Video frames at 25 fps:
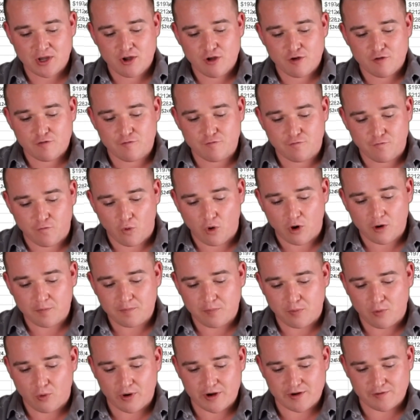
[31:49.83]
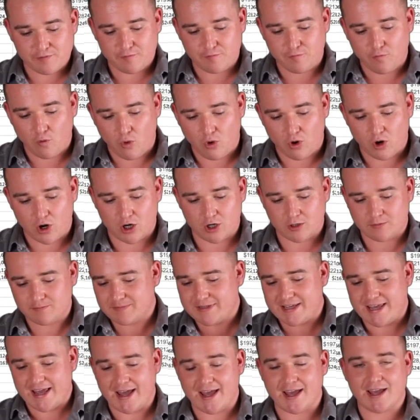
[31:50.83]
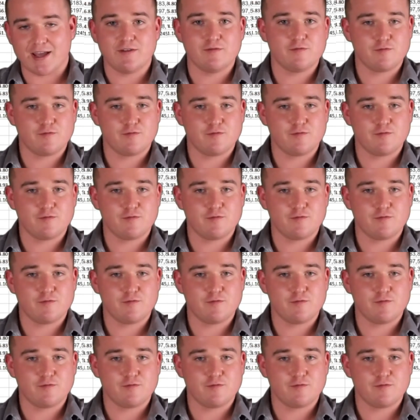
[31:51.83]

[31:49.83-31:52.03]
four point four K,